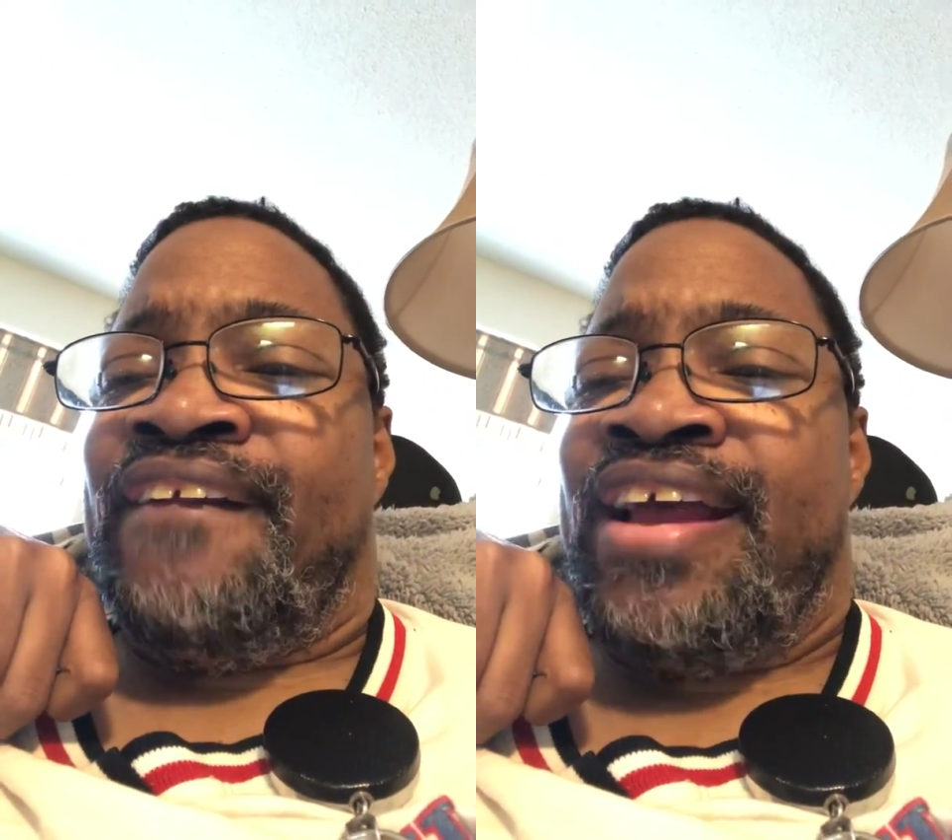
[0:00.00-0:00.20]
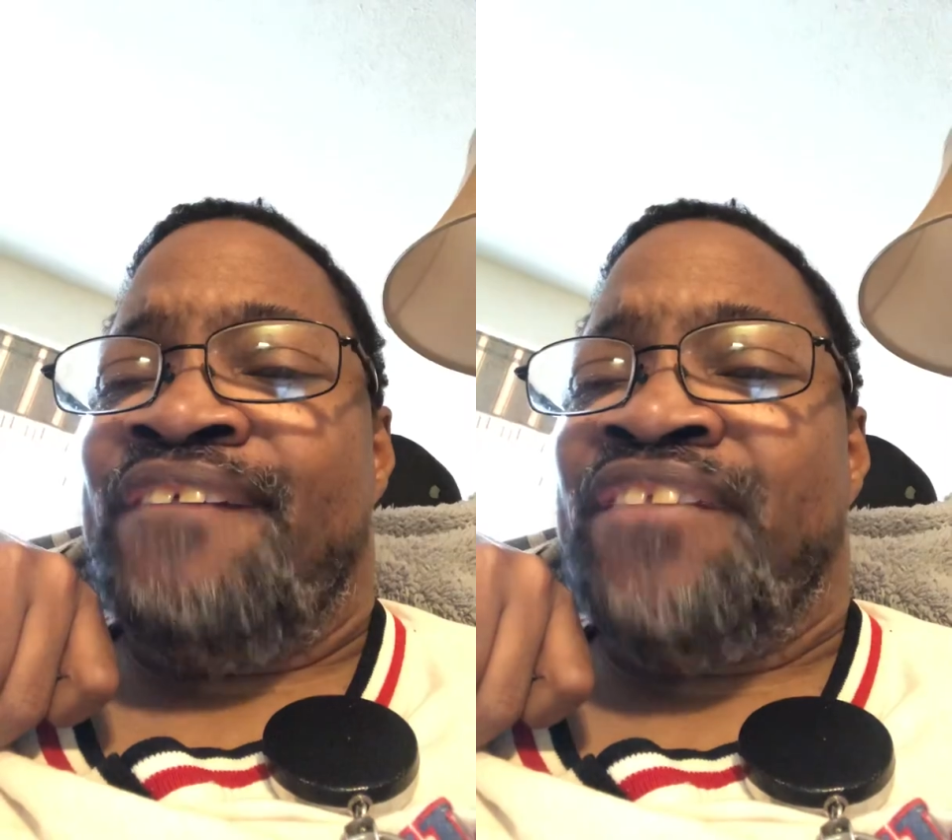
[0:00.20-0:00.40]

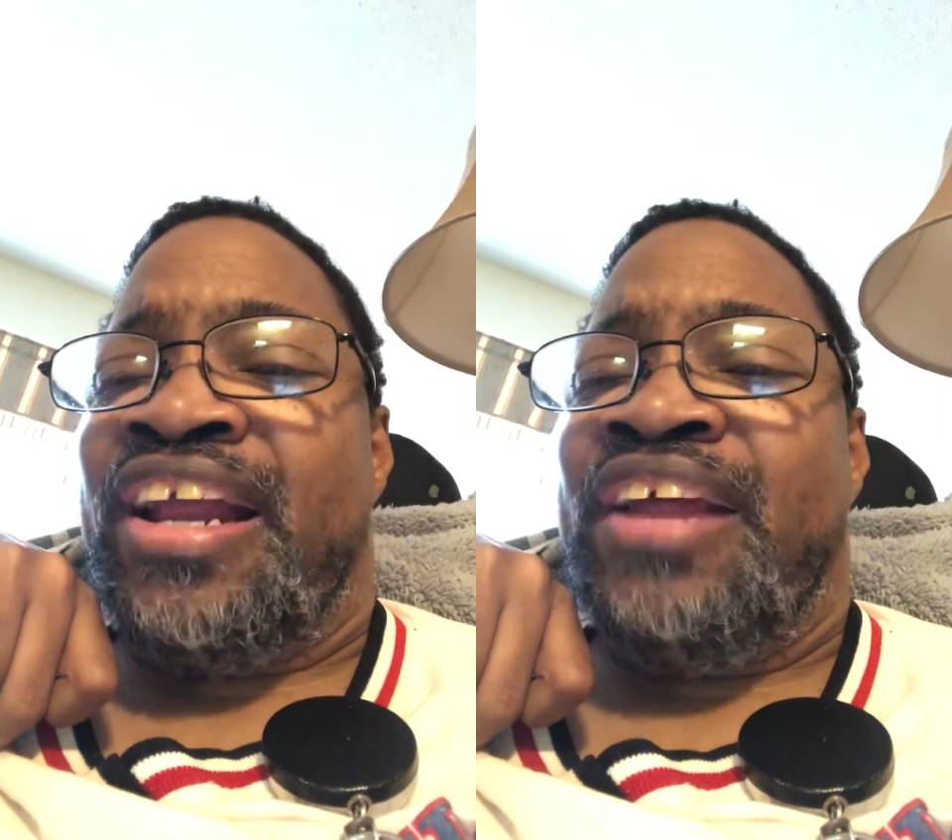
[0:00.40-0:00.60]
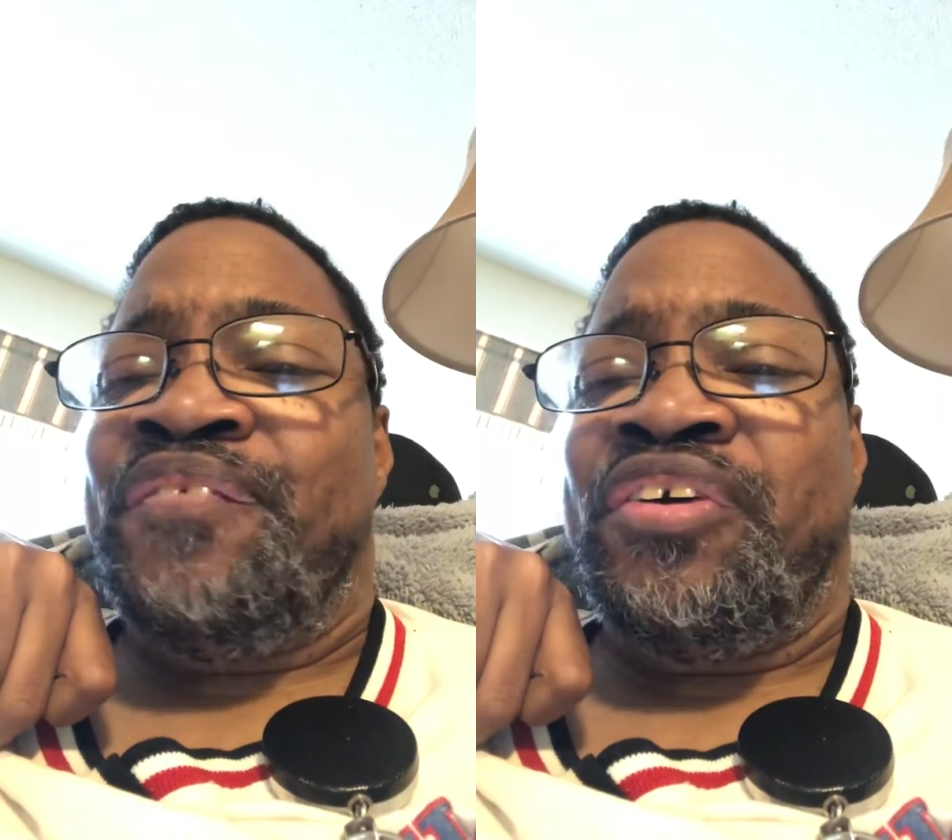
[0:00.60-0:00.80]
and
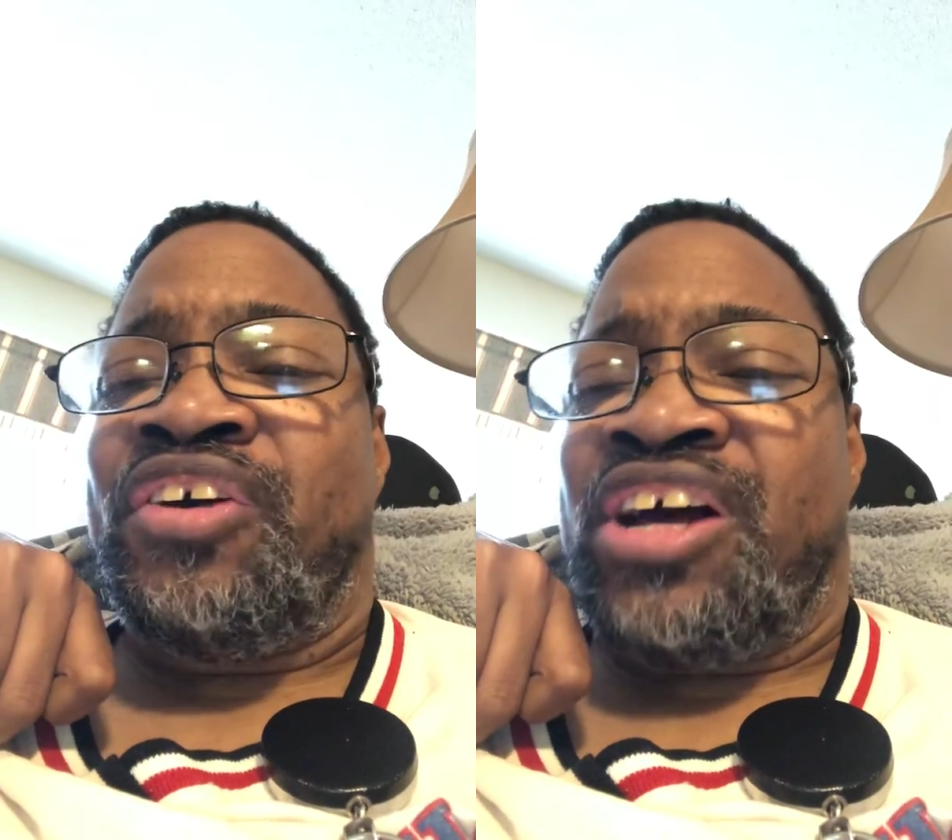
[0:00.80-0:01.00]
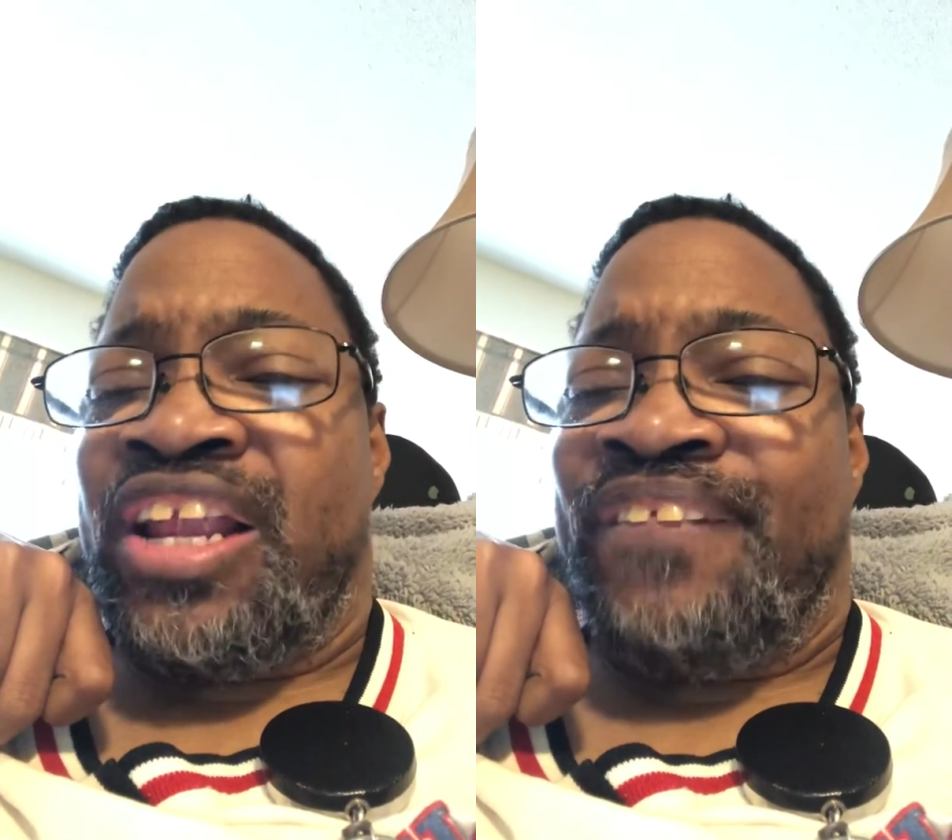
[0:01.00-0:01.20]
made me feel
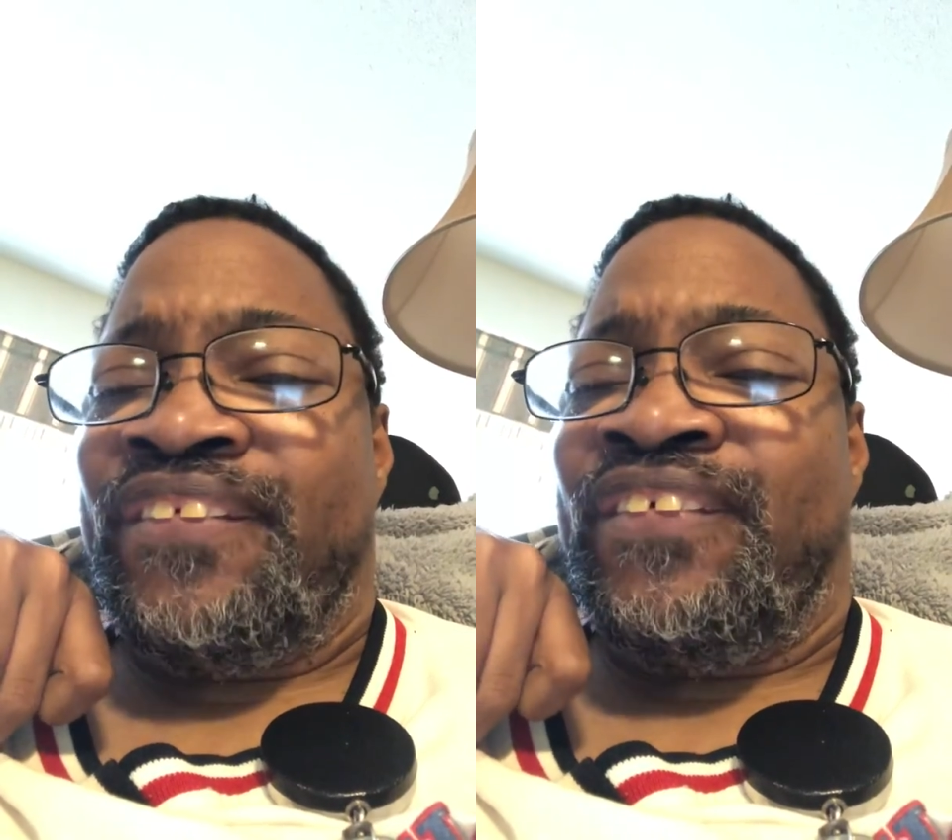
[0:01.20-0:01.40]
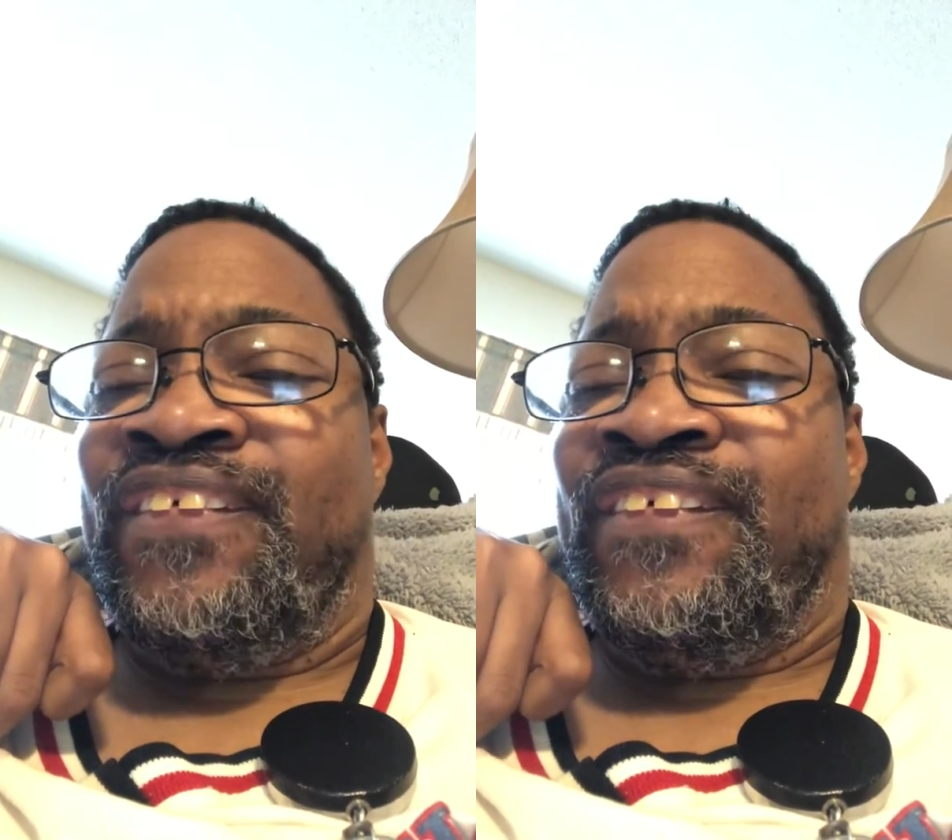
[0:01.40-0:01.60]

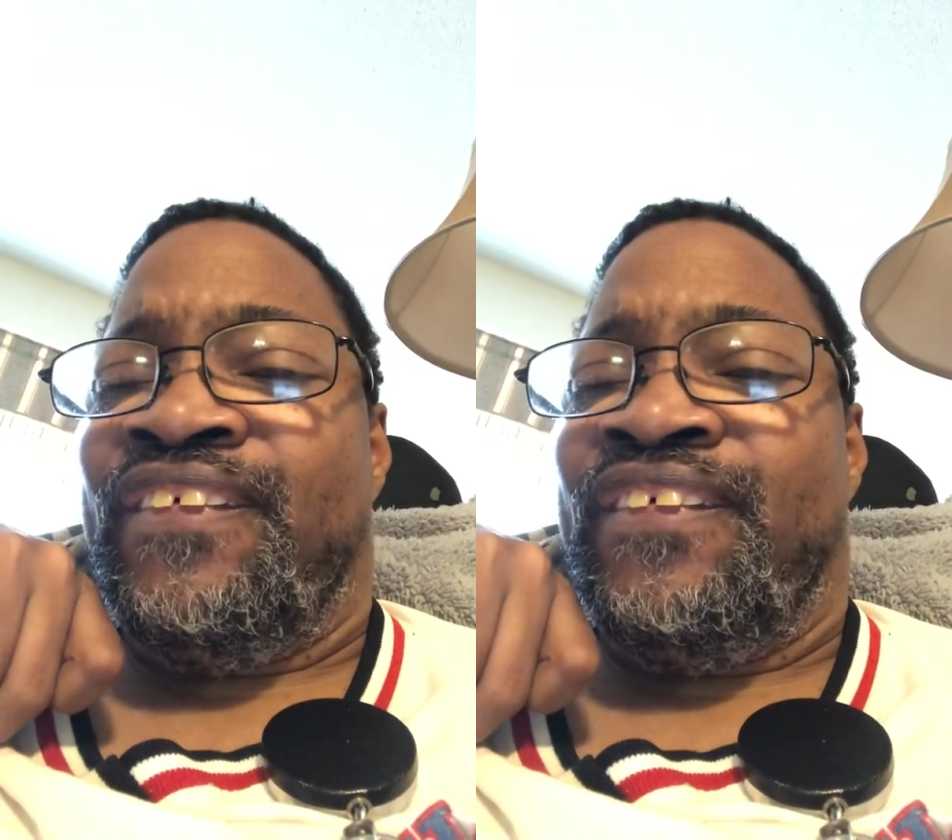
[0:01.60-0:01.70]
comfortable